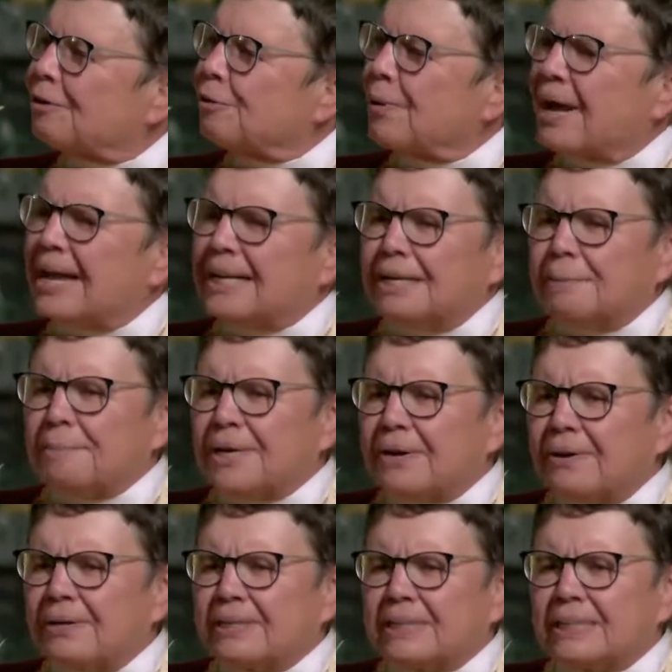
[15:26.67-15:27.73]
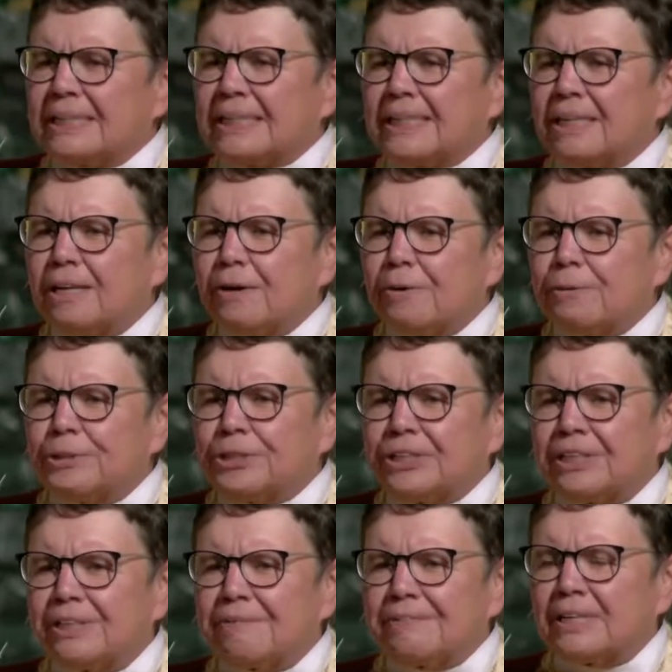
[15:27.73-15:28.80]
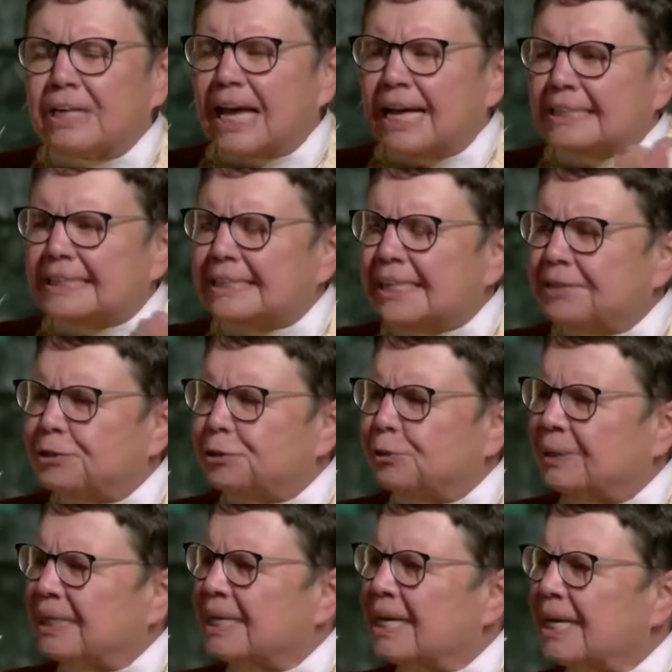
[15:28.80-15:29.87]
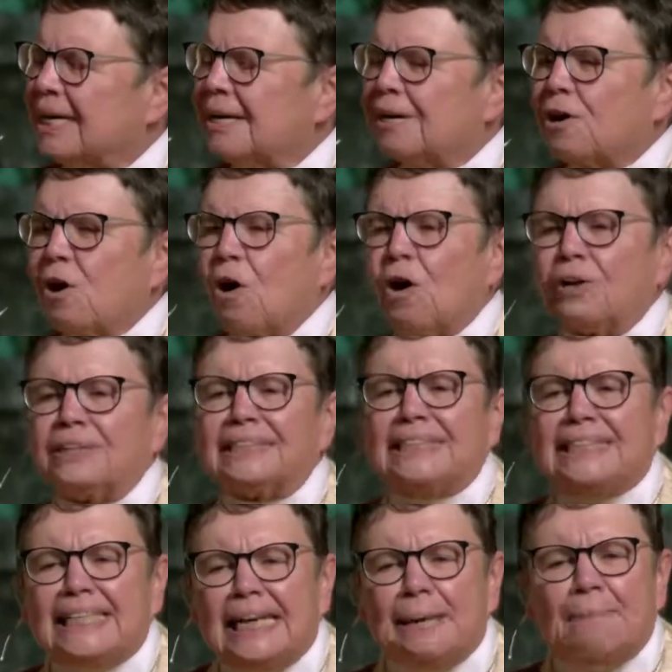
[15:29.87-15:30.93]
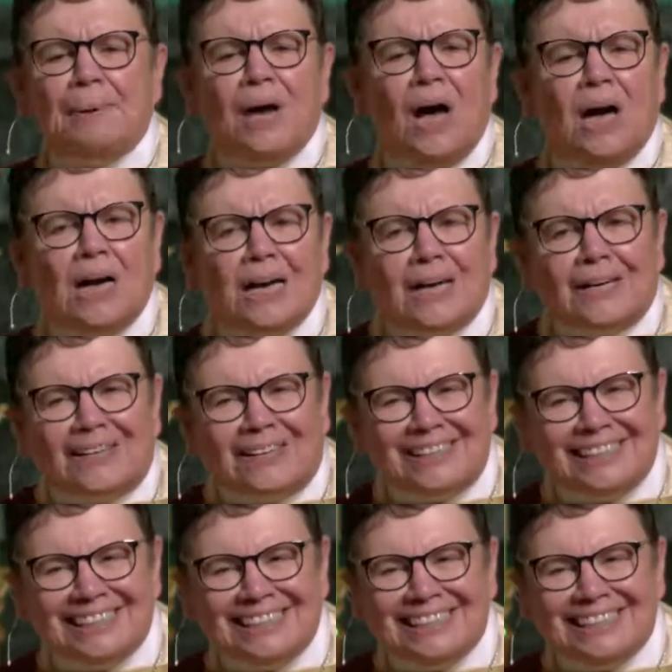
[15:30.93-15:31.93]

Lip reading: great American theologian of the last century, called deep hunger.